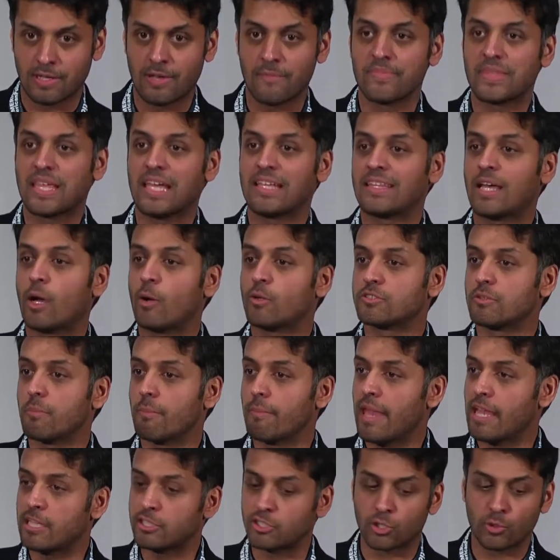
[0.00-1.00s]
and that was a
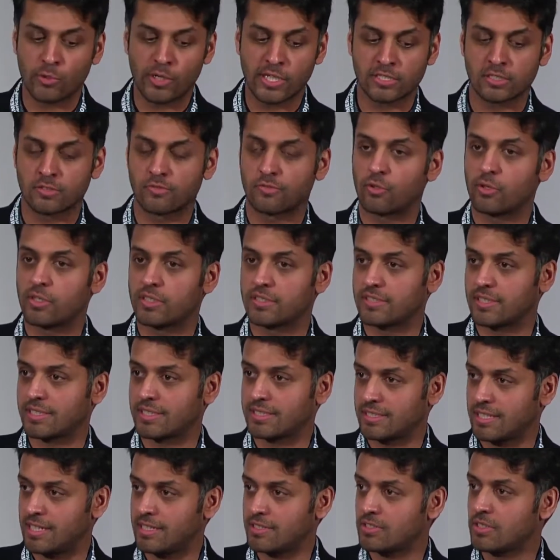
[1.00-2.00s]
major reason for its
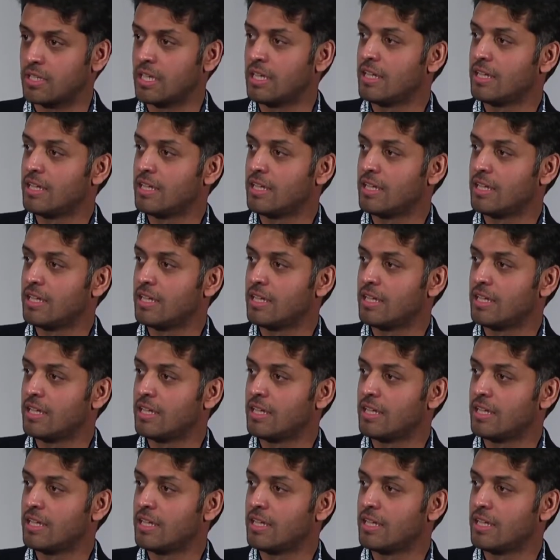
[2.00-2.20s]
success.